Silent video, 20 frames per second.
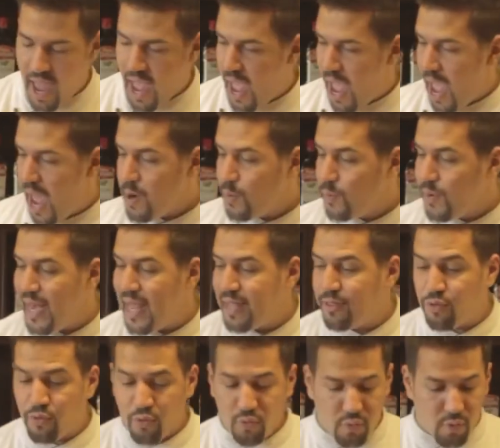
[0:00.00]
And we
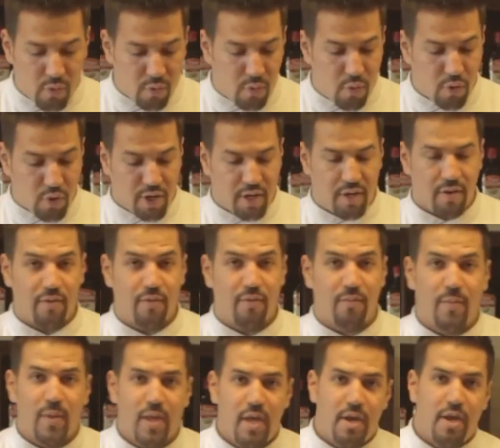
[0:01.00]
let to cook.
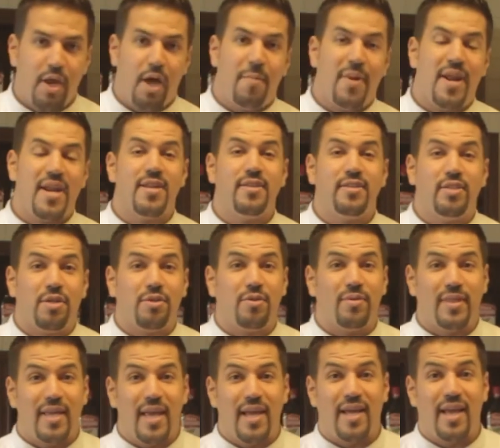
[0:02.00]
Normally risotto
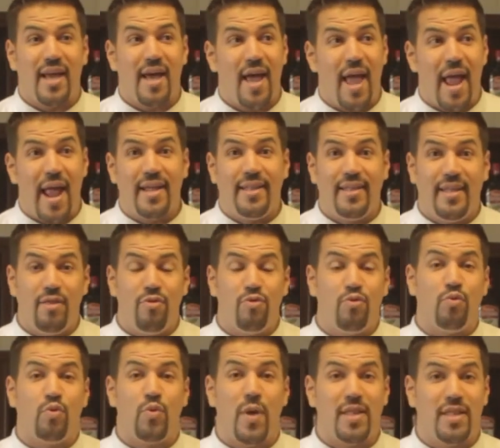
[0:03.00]
take 18
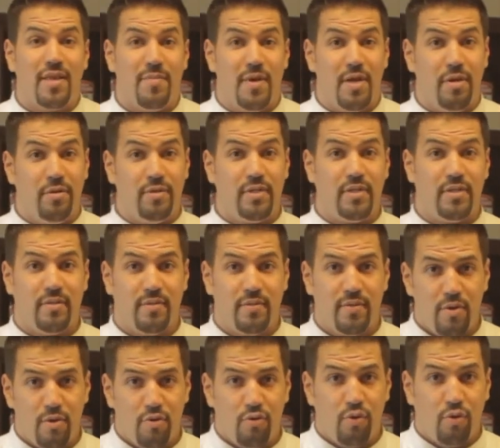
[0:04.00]
to 20 minutes
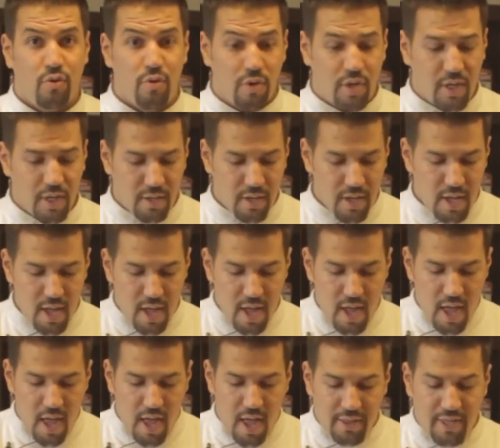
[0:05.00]
to cook,
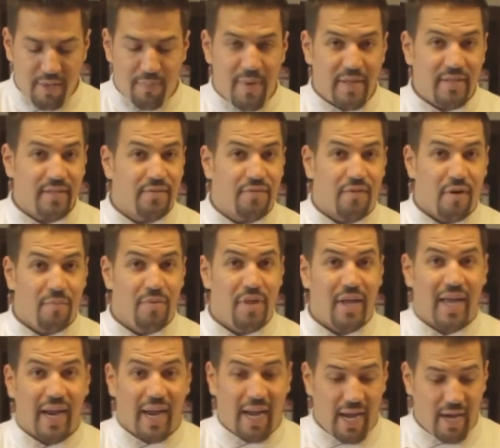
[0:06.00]
depends from the
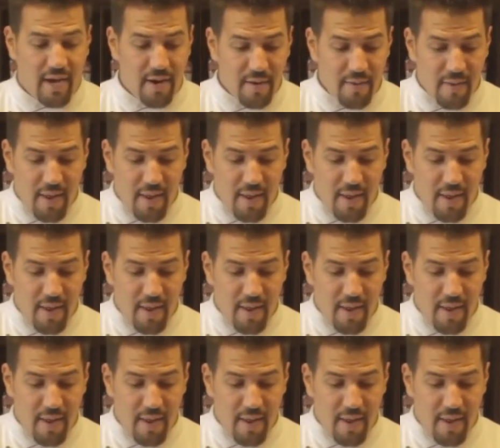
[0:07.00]
grain.